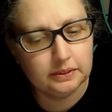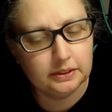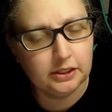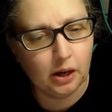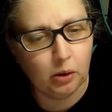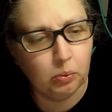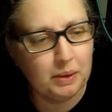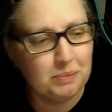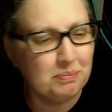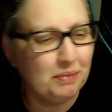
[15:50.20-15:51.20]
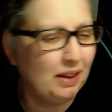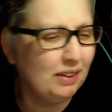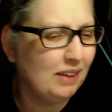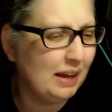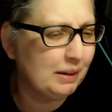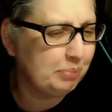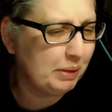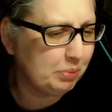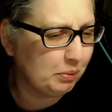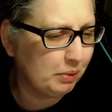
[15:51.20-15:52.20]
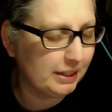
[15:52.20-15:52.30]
when a lot of people would